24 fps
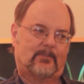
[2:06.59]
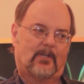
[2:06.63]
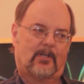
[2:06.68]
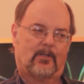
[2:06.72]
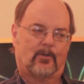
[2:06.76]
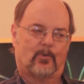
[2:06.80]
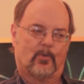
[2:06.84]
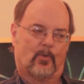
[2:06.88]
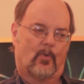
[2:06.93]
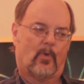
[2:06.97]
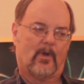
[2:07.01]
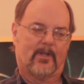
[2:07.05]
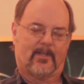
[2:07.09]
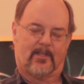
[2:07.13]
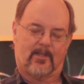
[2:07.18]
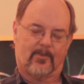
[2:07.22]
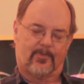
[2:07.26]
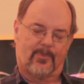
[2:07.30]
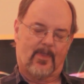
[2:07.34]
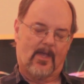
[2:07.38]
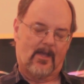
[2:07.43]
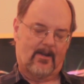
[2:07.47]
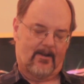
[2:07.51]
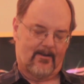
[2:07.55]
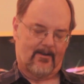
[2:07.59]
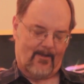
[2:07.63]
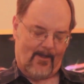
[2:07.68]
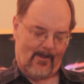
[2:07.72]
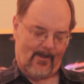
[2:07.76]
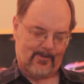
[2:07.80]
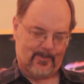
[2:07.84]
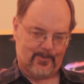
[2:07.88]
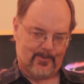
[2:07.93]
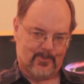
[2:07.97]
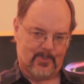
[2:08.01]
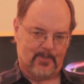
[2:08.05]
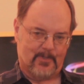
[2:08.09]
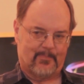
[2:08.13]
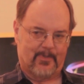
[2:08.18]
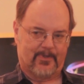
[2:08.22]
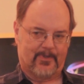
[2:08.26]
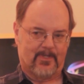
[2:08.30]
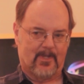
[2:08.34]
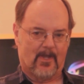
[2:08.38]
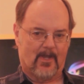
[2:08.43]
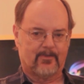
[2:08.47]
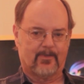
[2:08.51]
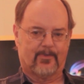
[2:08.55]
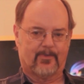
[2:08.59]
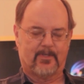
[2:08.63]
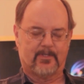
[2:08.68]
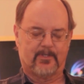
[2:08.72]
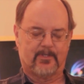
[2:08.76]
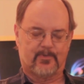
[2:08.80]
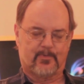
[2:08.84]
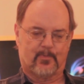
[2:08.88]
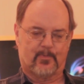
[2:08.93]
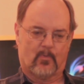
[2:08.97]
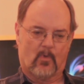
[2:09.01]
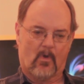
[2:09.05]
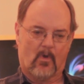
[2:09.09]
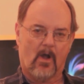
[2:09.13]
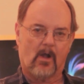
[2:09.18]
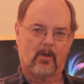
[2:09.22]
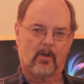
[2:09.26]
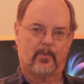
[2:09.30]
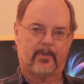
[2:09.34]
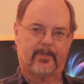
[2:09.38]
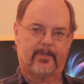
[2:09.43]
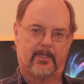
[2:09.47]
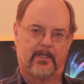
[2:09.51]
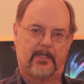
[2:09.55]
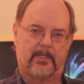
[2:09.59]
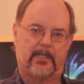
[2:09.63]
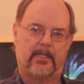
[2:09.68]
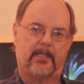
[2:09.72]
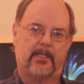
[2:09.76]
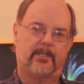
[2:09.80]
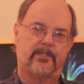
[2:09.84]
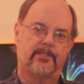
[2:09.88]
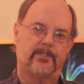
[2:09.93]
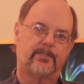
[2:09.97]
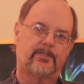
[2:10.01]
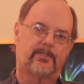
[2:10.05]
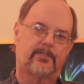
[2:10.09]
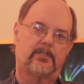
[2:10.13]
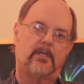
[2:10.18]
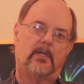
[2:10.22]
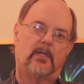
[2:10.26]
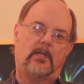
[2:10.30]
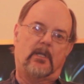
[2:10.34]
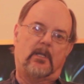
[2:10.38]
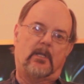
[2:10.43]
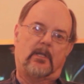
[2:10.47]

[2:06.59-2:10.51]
I don't quite get that analogy, but the other thing that's wrong with it is